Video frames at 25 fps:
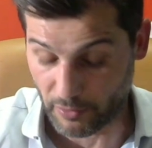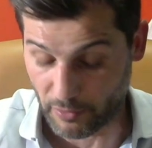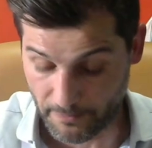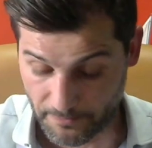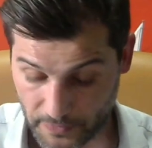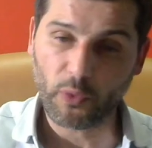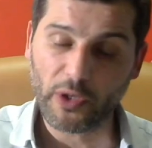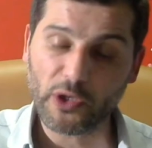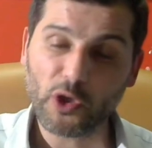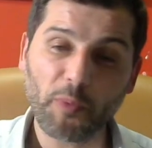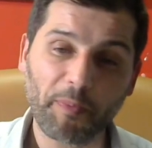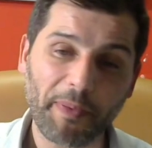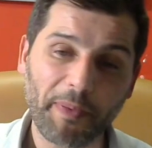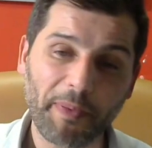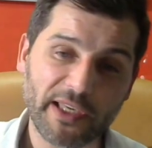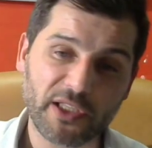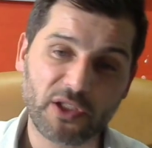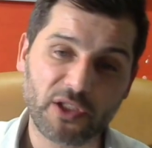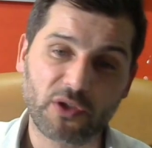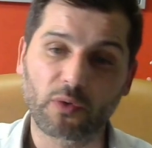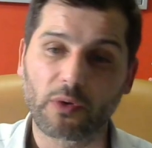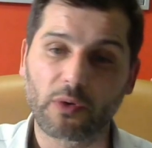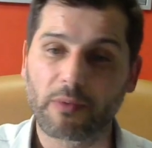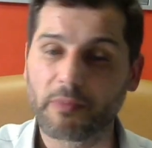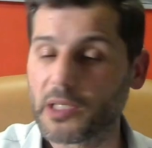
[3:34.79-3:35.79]
when you
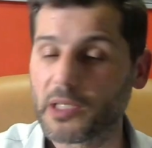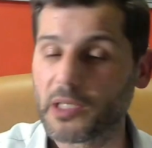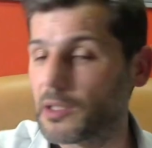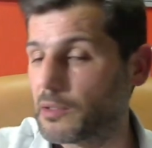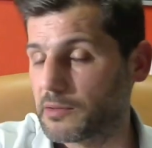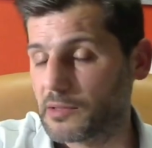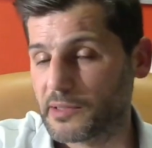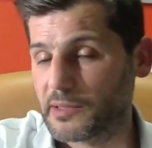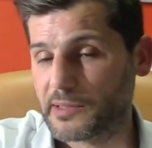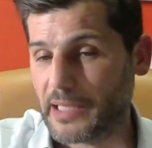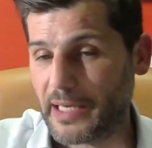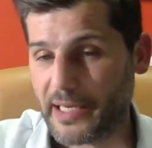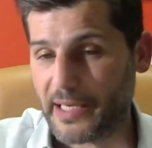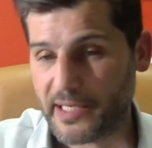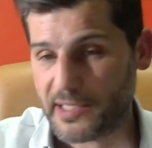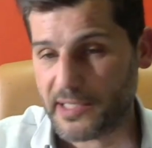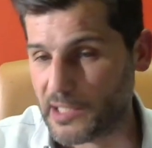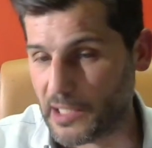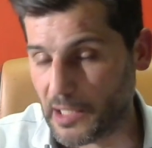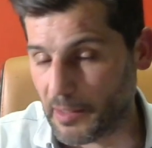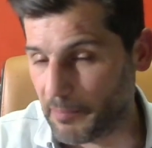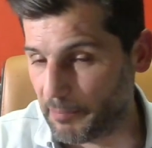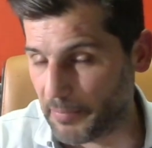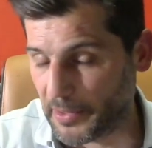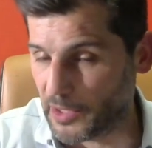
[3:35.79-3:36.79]
pass to a middle-sized
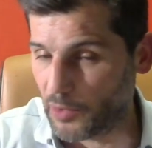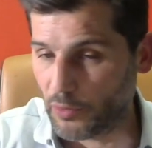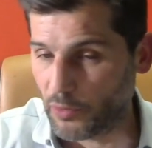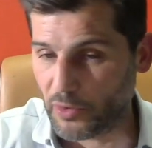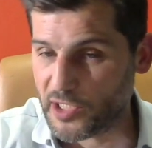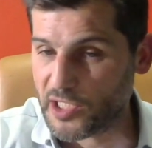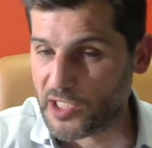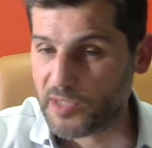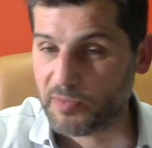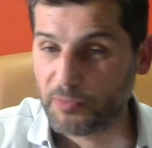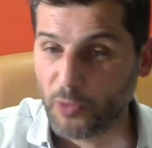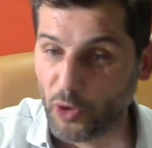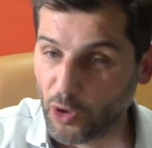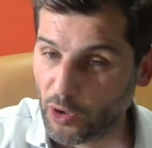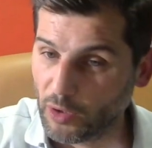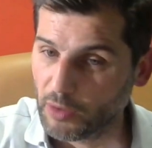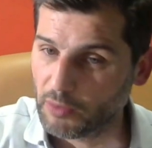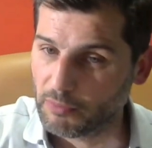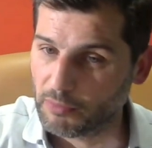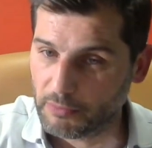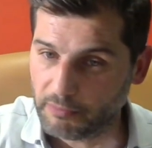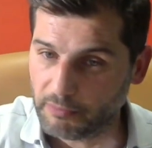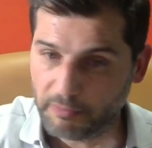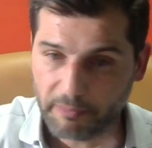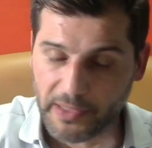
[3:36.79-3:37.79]
company or a
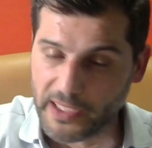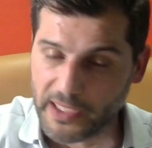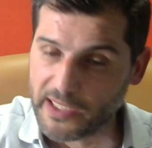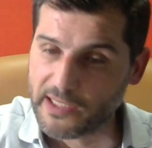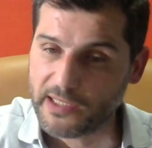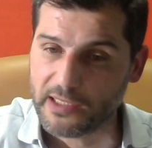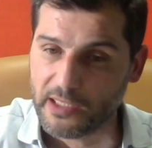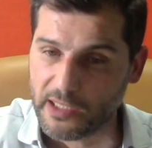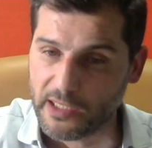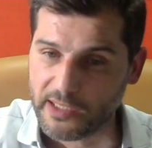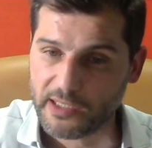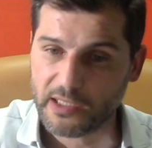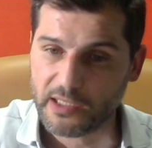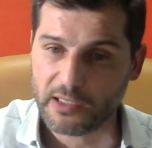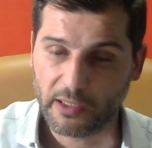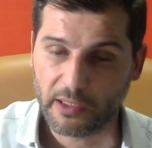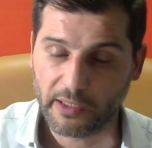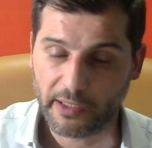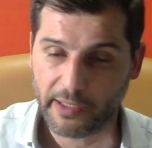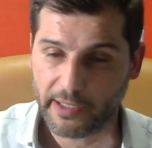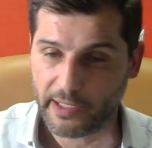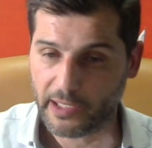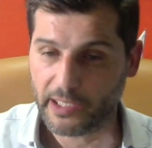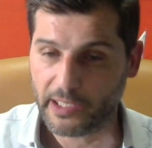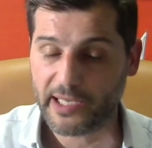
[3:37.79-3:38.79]
small business
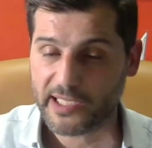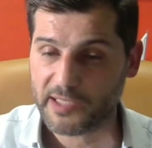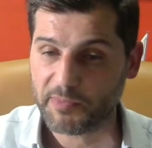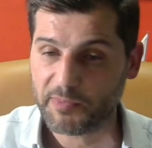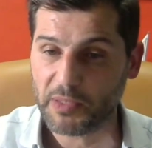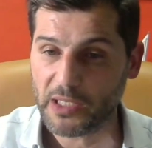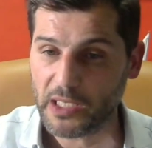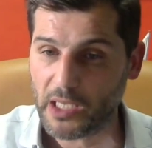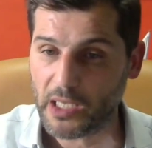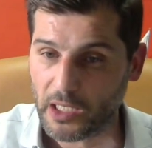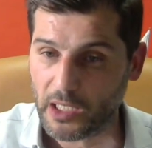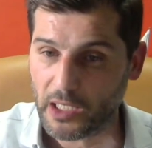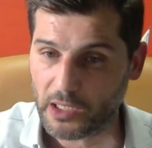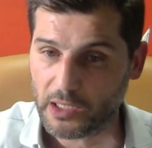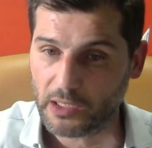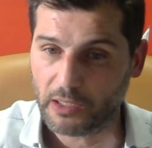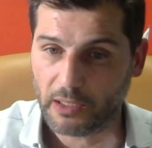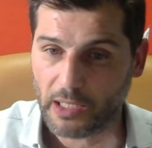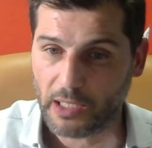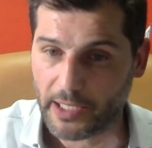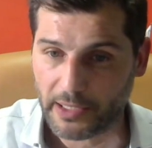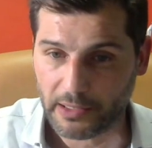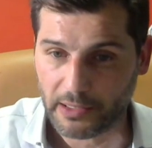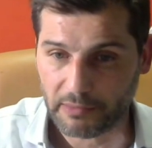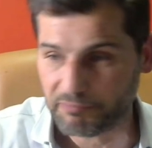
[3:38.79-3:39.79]
uh, an sba
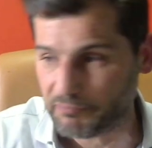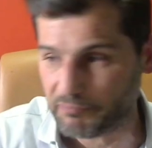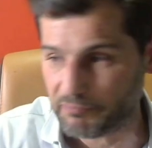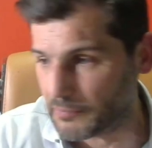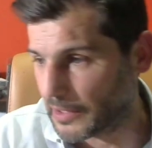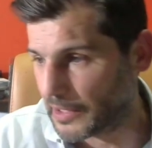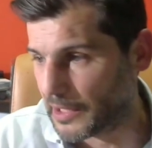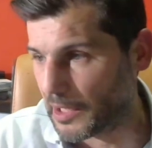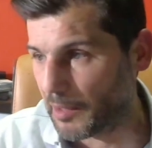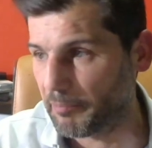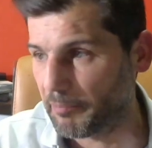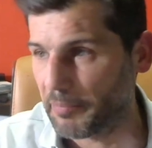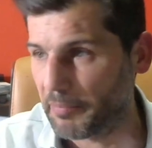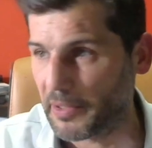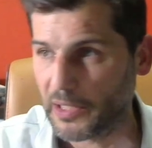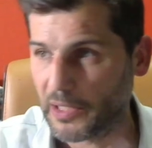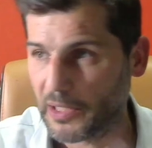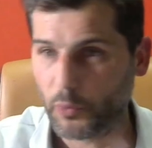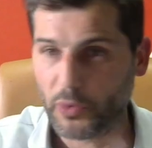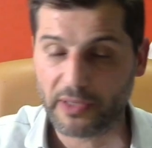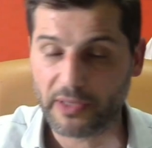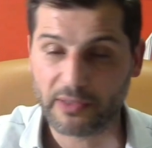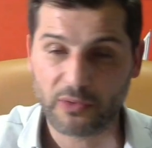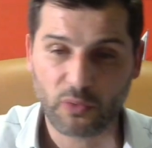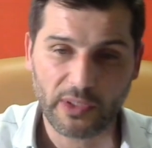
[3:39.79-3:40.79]
like a company
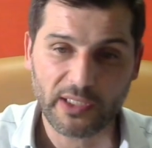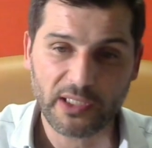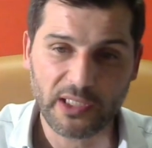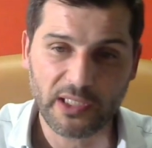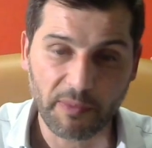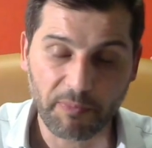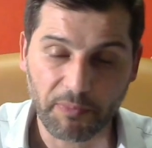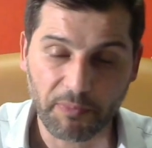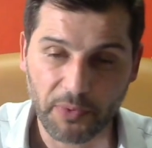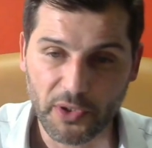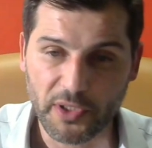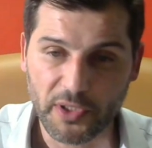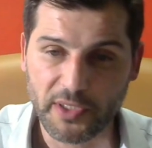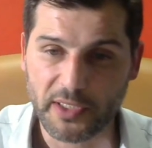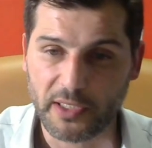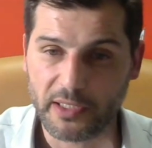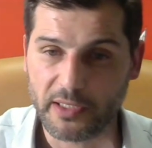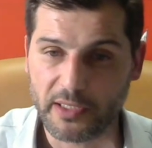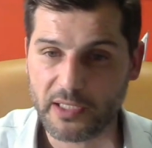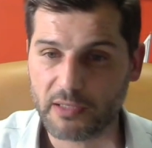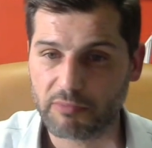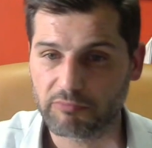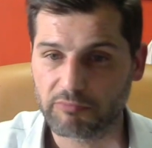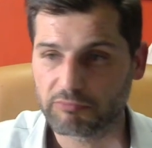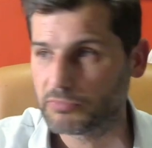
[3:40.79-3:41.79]
with 20
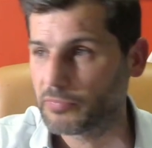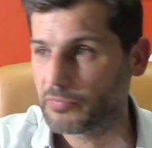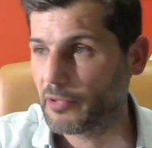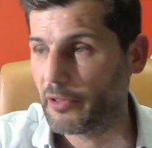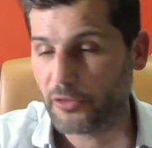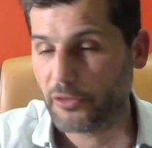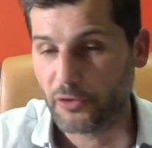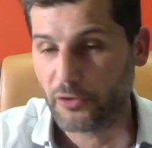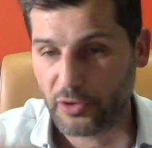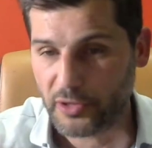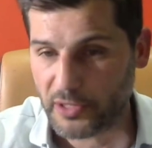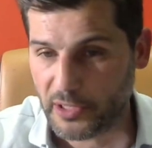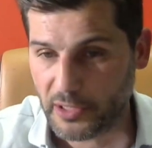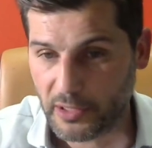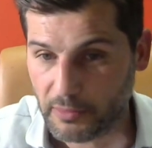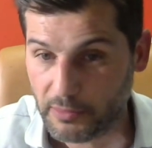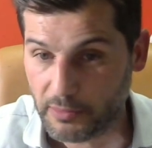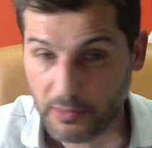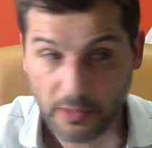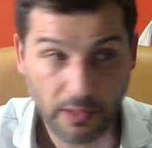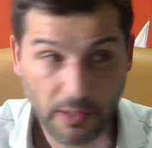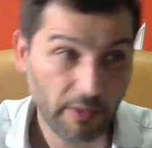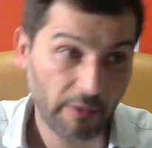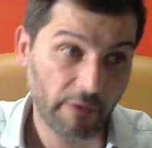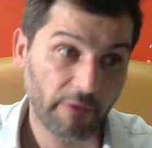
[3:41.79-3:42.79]
persons 30
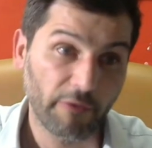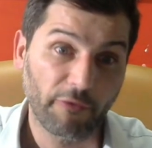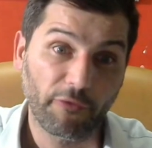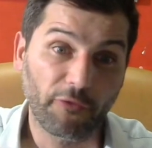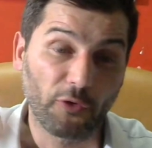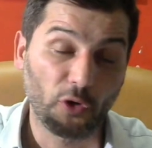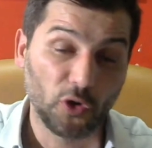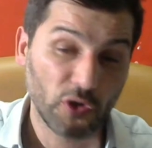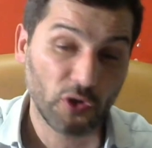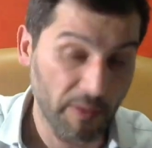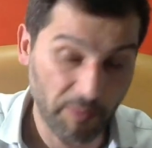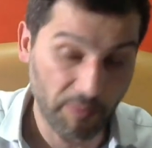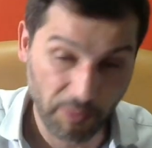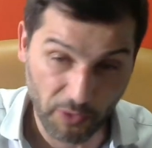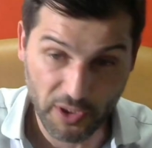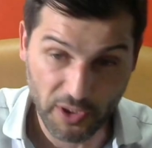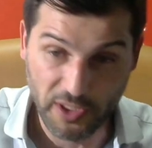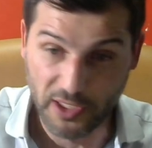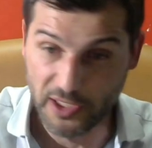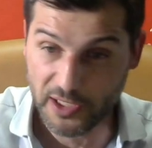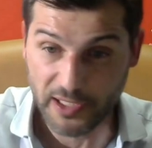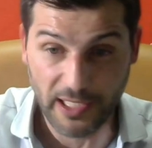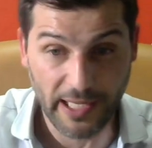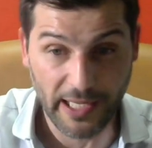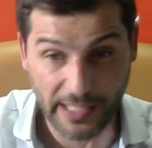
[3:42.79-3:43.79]
40
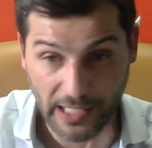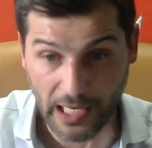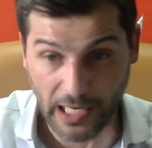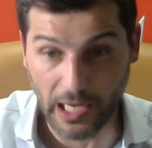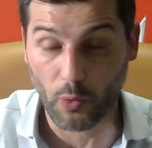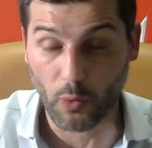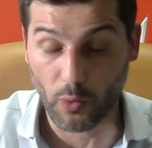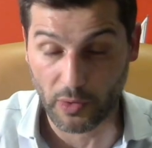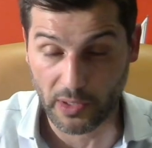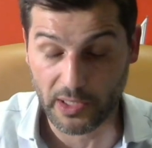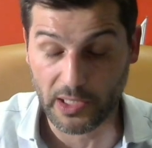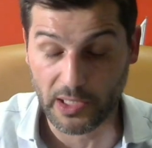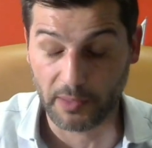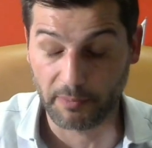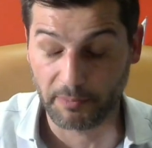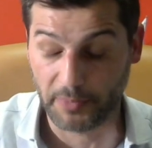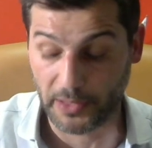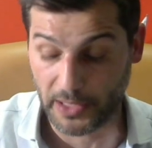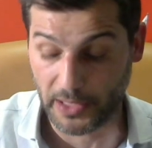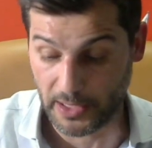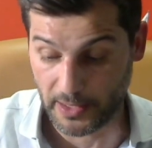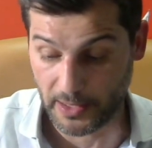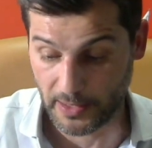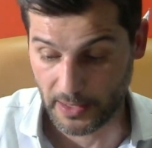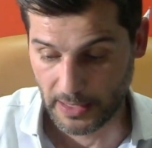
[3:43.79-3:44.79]
persons like our
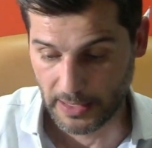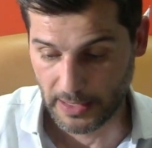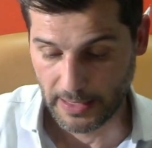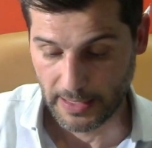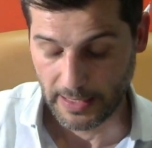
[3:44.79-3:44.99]
company